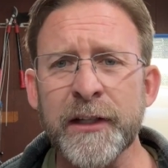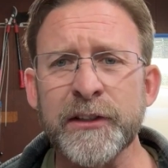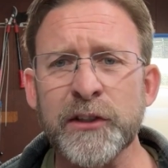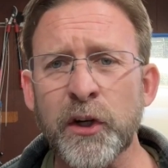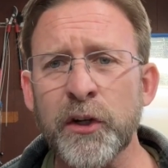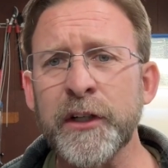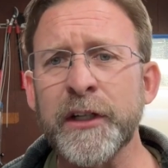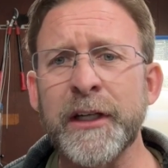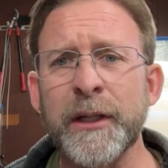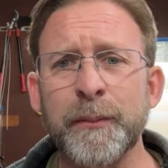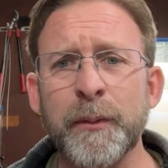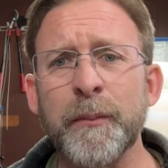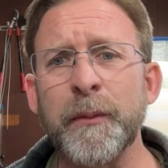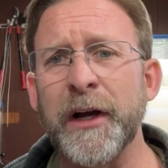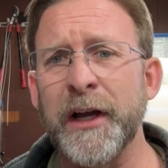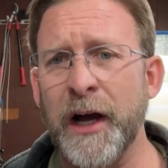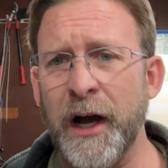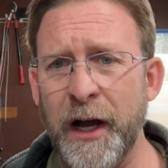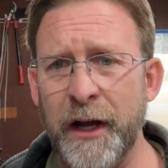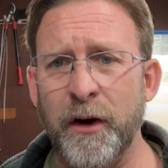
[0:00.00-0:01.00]
I started keeping
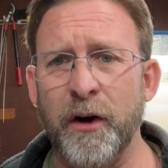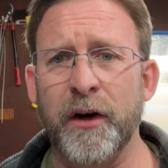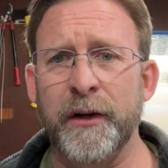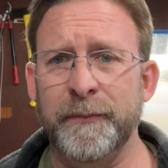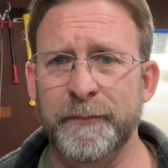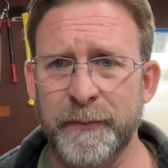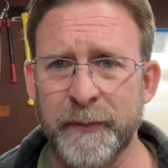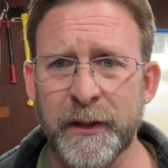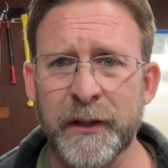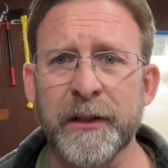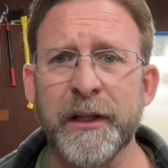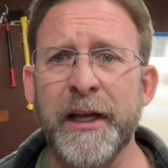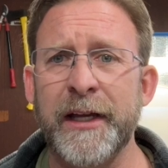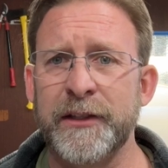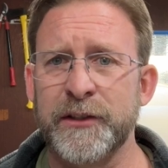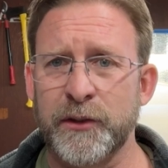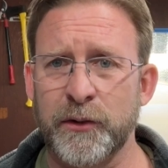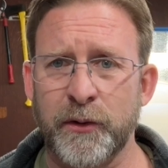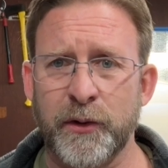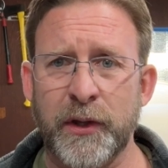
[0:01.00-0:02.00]
my eye on the
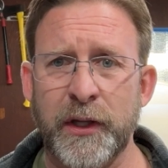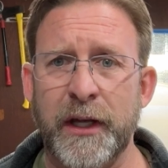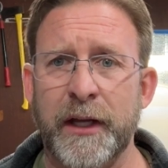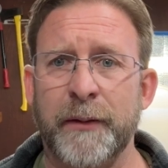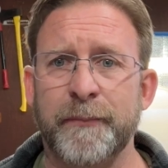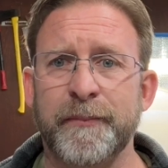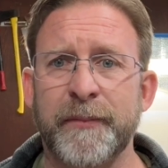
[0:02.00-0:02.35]
laser thing,